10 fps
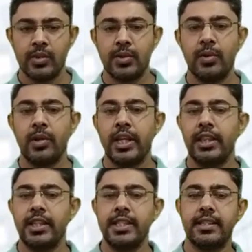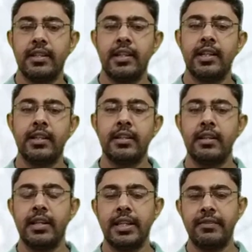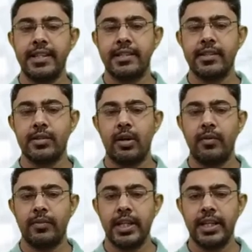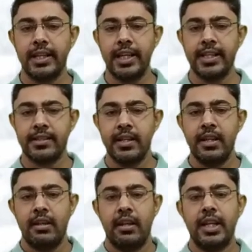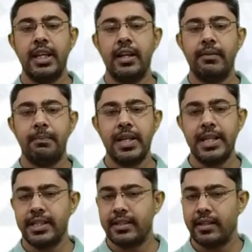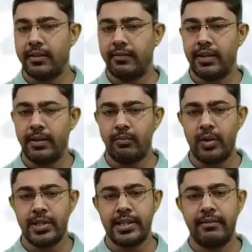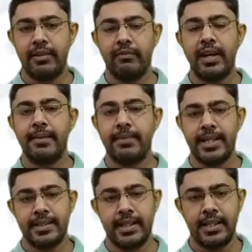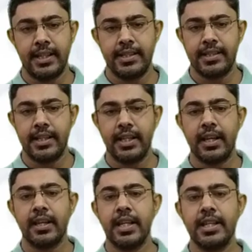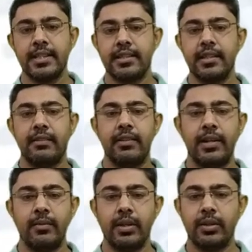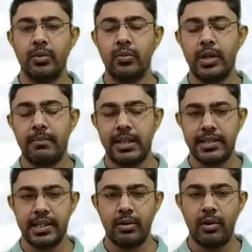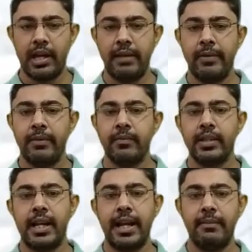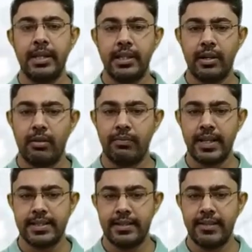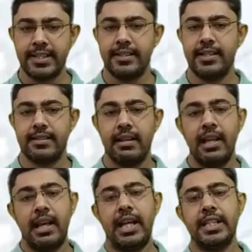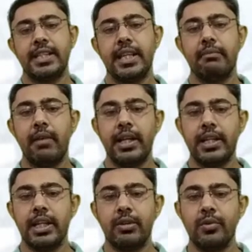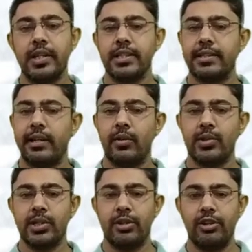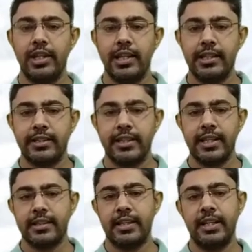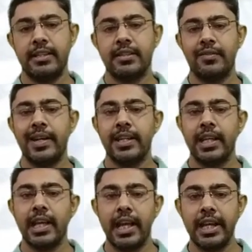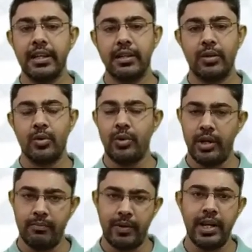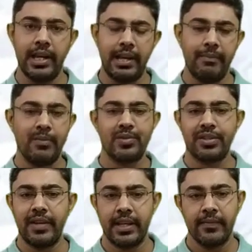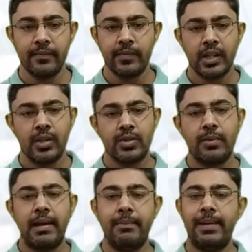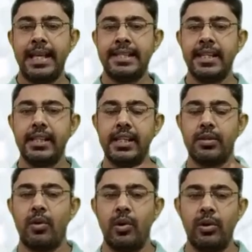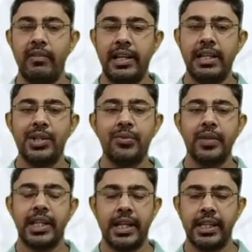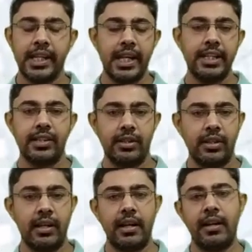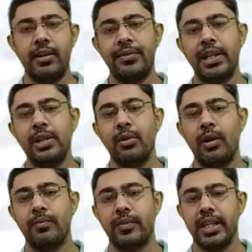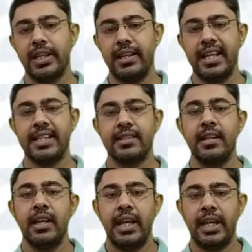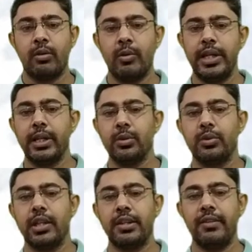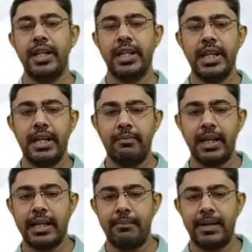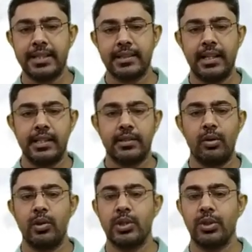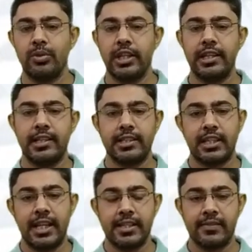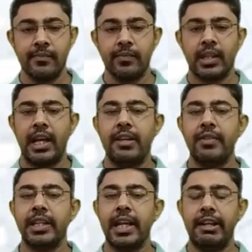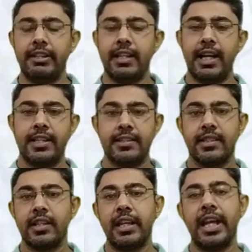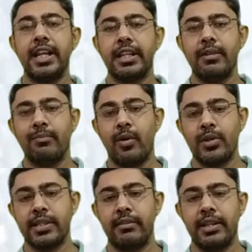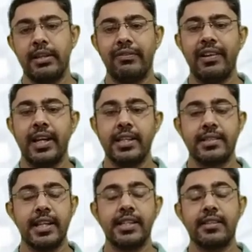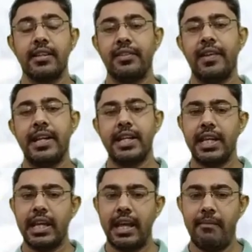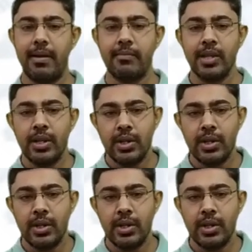So in this equations of thickness, here P is the 1.75 pressure intensity, D is the 1200 mm diameter of pressure vessels, and sigma T2 is the longitudinal stress that is 28 newton per mm square. So by placing this all value, we can get the value of thickness according to the 28 megapascals longitudinal stress, and we get the answer 18.75, says the 20 mm.